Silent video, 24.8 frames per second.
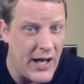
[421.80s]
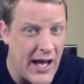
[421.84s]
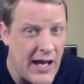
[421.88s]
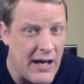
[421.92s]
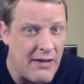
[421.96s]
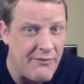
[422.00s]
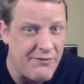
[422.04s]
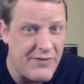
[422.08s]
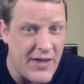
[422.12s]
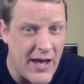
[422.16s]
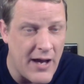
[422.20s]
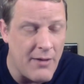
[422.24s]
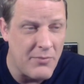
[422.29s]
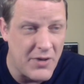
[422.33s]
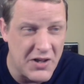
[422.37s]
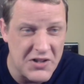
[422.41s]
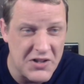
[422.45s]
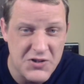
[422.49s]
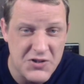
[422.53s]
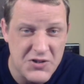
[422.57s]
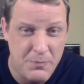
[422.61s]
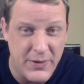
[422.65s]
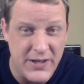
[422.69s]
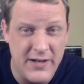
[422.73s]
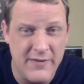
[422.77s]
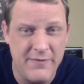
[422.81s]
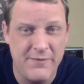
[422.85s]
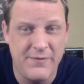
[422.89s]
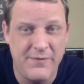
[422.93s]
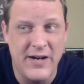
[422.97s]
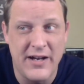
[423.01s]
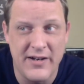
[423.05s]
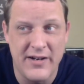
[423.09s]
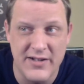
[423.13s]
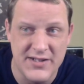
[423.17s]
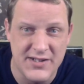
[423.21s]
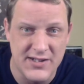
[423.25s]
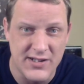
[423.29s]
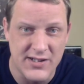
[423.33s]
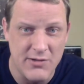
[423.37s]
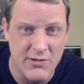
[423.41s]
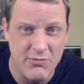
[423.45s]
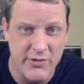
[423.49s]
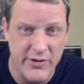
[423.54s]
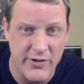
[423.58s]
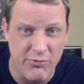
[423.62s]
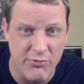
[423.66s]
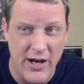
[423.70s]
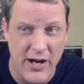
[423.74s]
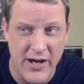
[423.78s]
have that much beef, honestly,
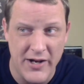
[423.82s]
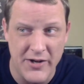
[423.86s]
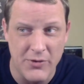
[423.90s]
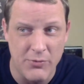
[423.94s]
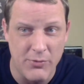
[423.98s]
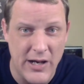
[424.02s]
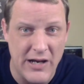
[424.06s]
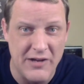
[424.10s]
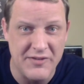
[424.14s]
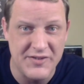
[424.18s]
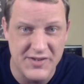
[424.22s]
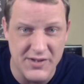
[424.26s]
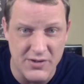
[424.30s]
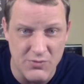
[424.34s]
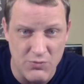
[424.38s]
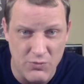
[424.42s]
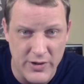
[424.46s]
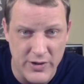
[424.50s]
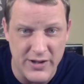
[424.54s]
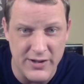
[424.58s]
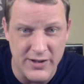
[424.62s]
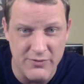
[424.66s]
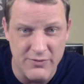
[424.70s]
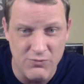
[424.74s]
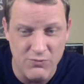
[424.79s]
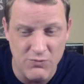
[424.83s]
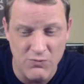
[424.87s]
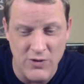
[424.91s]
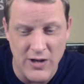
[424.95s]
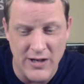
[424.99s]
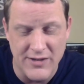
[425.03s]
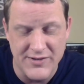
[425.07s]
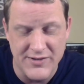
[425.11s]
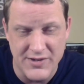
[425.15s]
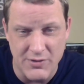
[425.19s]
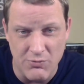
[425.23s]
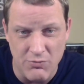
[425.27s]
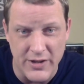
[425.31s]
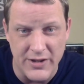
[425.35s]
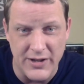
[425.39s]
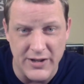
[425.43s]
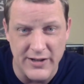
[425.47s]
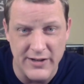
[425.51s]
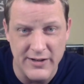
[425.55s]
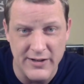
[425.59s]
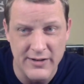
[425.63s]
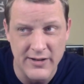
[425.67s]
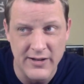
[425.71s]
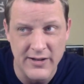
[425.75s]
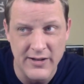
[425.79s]
with Ronda Rousey, win- Rousey
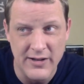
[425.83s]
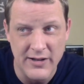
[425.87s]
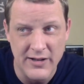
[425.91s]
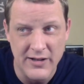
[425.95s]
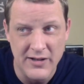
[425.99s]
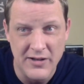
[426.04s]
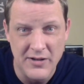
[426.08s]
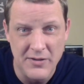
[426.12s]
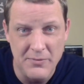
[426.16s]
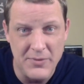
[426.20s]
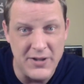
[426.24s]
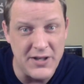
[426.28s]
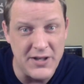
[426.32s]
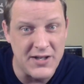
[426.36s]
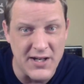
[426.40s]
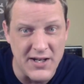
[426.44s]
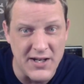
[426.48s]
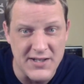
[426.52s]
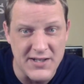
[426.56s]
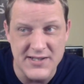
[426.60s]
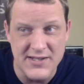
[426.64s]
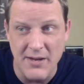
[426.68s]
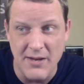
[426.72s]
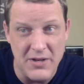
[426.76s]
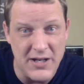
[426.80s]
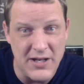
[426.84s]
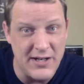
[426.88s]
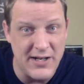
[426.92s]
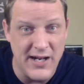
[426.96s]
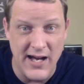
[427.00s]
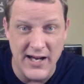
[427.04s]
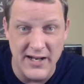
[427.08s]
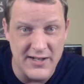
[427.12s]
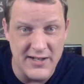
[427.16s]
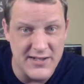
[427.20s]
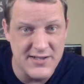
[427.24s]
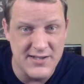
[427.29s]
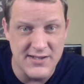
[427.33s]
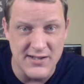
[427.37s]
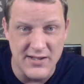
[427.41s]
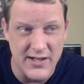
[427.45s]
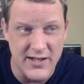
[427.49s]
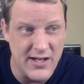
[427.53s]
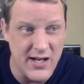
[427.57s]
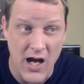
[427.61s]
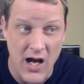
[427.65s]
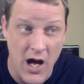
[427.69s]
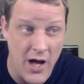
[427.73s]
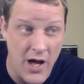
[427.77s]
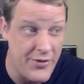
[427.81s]
winning. Because, I mean,
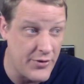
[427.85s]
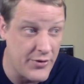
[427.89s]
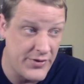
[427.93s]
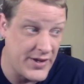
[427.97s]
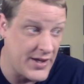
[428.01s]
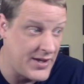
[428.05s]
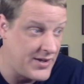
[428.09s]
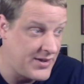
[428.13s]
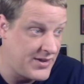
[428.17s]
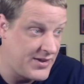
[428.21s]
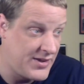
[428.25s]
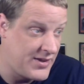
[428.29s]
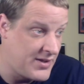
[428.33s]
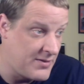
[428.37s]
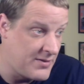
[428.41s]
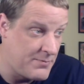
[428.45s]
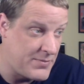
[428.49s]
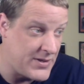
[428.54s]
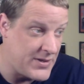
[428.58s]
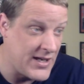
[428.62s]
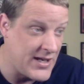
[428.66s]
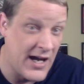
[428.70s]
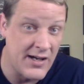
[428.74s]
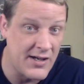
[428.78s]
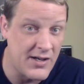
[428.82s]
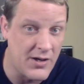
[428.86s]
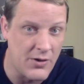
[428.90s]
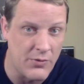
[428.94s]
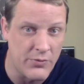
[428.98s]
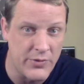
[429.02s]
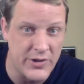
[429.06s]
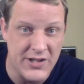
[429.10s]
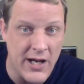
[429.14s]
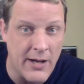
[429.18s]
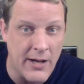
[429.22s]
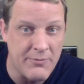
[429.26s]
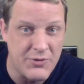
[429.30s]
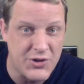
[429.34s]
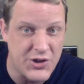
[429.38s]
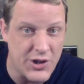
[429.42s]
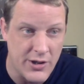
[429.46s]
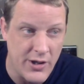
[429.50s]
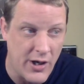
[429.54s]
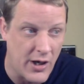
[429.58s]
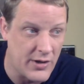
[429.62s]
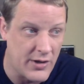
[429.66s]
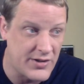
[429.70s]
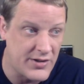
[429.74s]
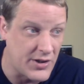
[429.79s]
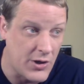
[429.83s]
honestly, other than the Bianca
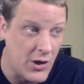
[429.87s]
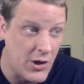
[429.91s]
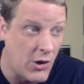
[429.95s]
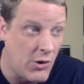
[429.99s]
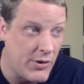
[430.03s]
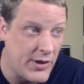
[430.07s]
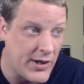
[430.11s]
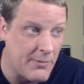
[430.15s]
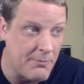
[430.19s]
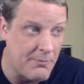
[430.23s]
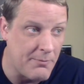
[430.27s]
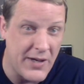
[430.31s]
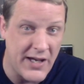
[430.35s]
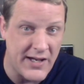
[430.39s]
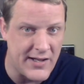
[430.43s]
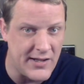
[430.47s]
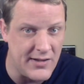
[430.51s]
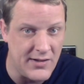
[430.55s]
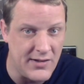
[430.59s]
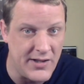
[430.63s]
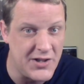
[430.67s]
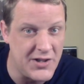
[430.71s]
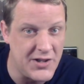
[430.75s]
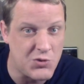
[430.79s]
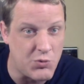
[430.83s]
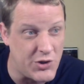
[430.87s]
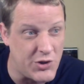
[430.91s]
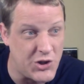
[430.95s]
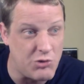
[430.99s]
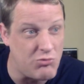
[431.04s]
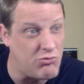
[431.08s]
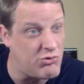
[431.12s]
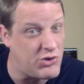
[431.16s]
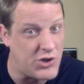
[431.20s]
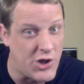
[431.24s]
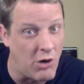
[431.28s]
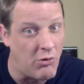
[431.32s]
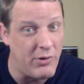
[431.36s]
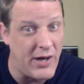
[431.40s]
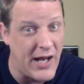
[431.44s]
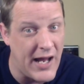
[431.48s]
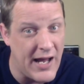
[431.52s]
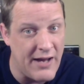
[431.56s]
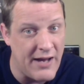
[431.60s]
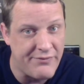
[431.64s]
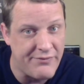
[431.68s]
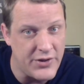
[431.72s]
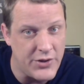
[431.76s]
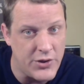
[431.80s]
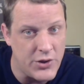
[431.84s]
redemption arc to go get Becky Lynch, which you don't
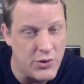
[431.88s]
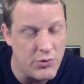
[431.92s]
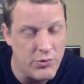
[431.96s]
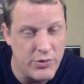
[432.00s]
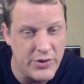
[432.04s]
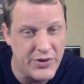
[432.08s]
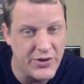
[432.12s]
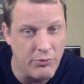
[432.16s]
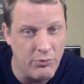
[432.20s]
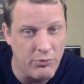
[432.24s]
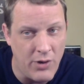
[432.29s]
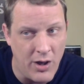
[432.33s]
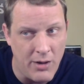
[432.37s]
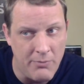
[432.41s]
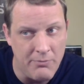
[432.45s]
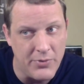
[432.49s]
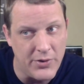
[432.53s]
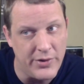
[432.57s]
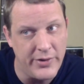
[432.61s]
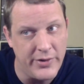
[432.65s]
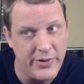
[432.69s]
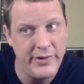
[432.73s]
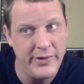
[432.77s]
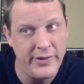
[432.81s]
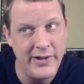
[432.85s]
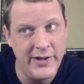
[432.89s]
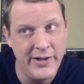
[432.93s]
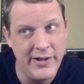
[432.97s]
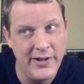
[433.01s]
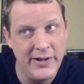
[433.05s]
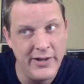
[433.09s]
have to do with the Rumble,